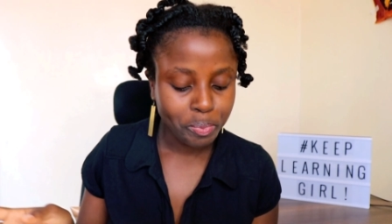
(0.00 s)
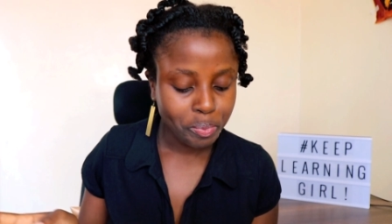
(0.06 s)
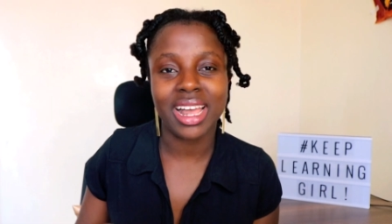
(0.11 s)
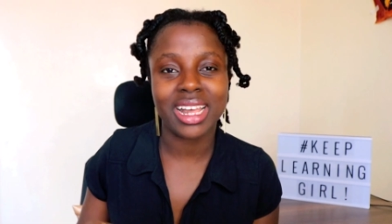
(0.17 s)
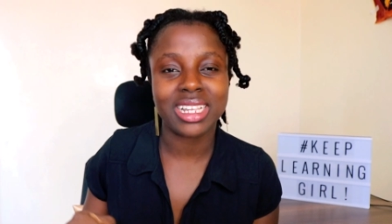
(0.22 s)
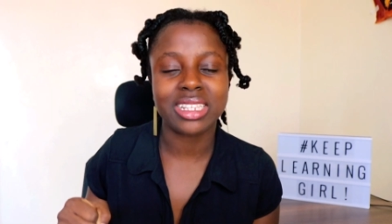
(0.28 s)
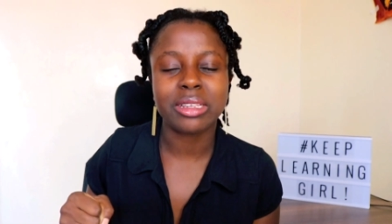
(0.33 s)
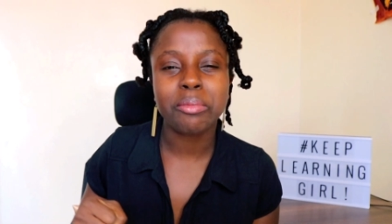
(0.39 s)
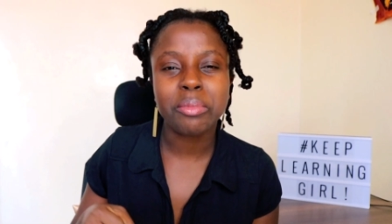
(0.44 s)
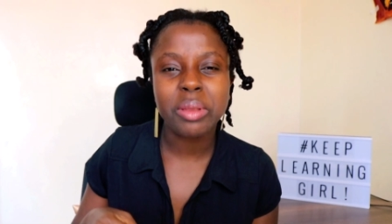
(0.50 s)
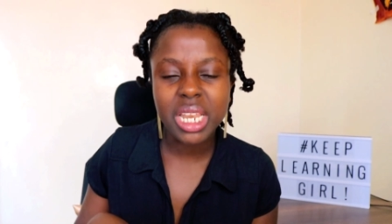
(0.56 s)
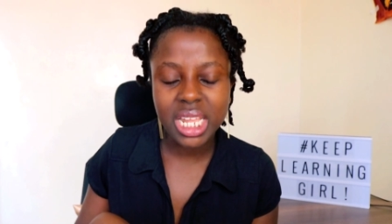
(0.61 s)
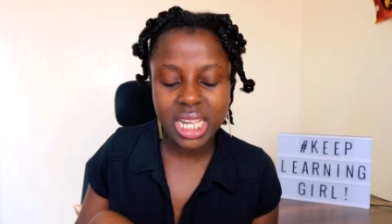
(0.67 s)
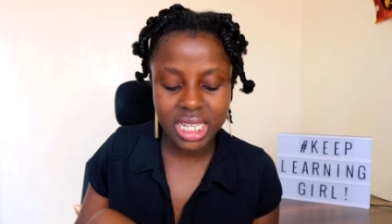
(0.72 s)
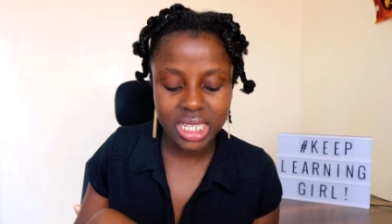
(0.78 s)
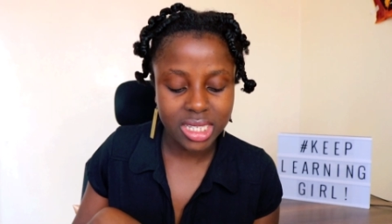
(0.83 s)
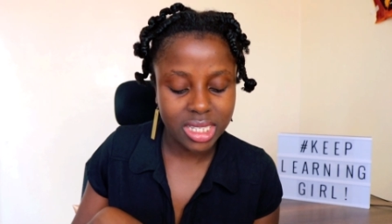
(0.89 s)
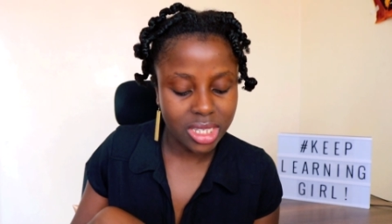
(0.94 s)
guys
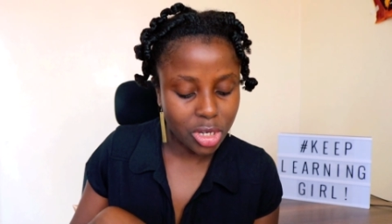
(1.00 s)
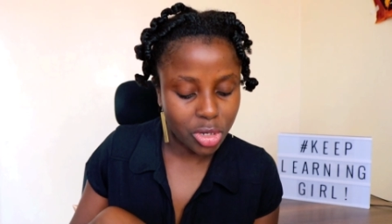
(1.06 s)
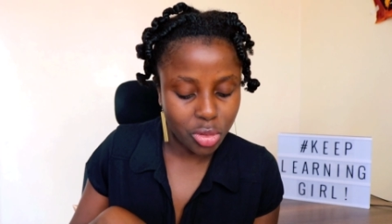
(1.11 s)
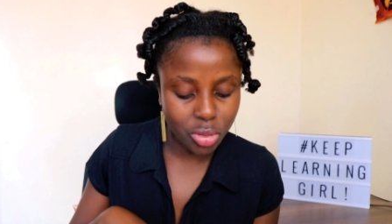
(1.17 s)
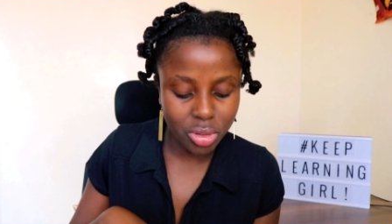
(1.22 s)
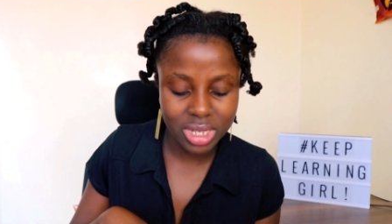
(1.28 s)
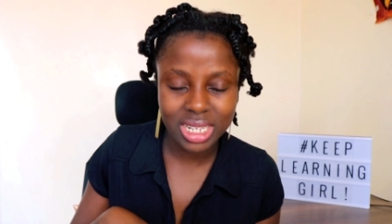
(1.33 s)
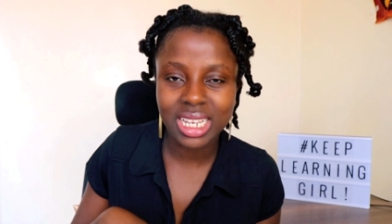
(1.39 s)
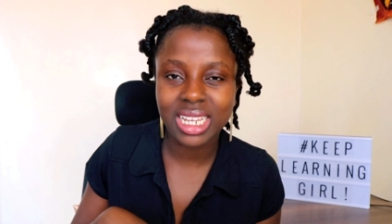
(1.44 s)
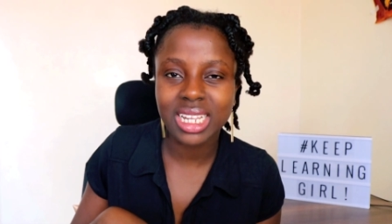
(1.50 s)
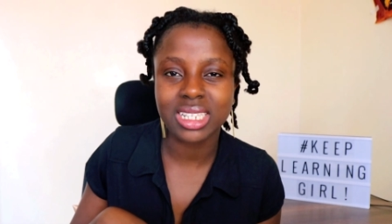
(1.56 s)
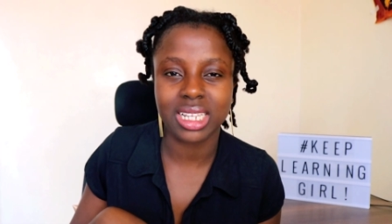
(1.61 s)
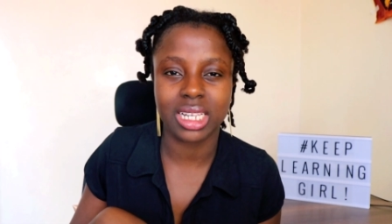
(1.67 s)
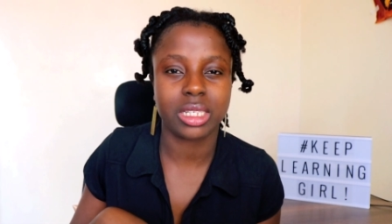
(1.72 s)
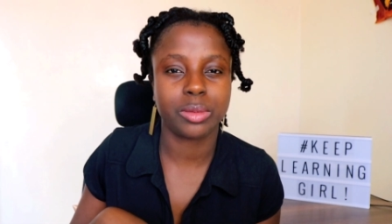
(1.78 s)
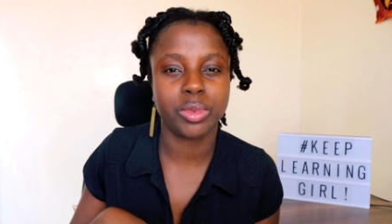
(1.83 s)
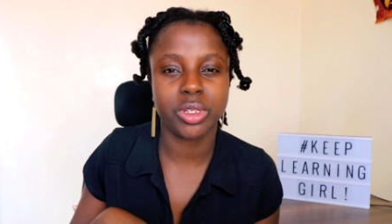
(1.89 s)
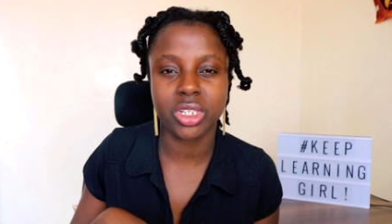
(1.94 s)
please don't click
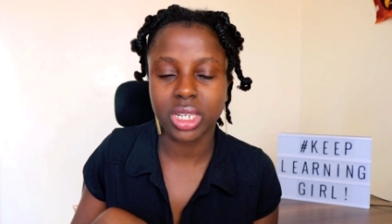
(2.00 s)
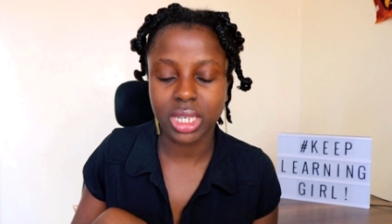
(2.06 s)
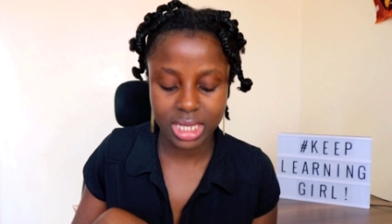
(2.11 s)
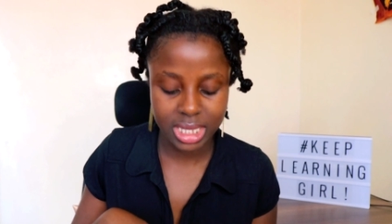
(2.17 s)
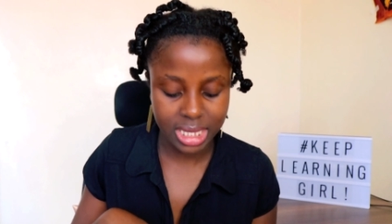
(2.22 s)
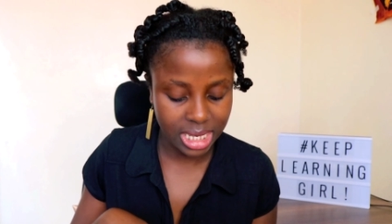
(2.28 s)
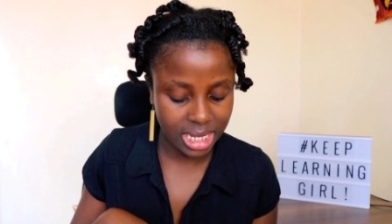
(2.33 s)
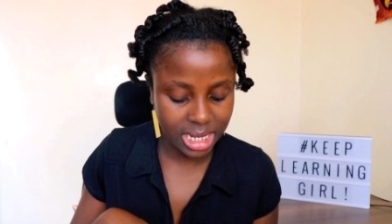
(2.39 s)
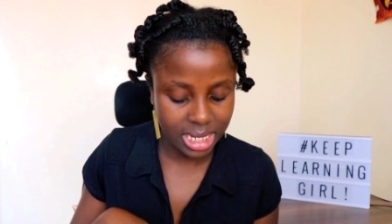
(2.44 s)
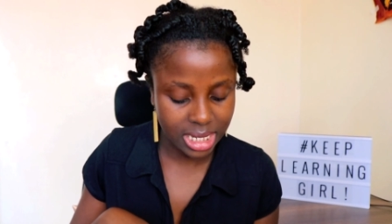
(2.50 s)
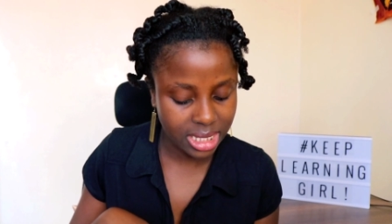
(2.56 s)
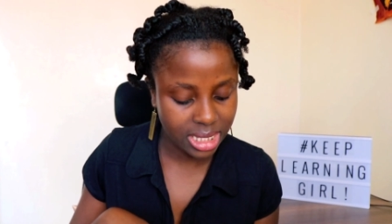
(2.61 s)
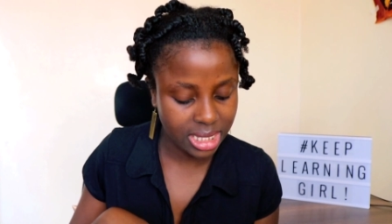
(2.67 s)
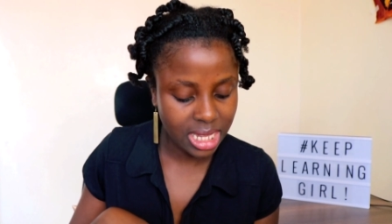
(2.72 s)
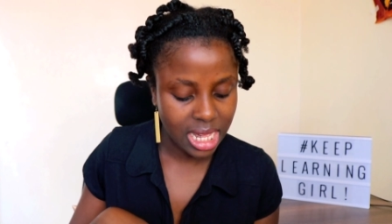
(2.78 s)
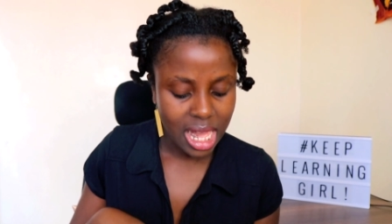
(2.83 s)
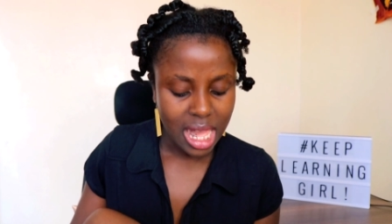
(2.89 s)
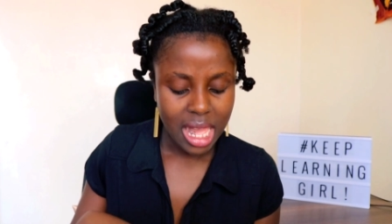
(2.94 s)
suspicious
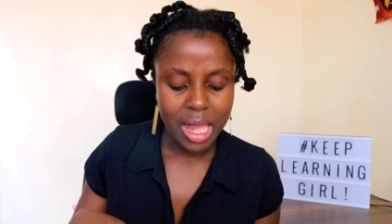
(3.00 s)
links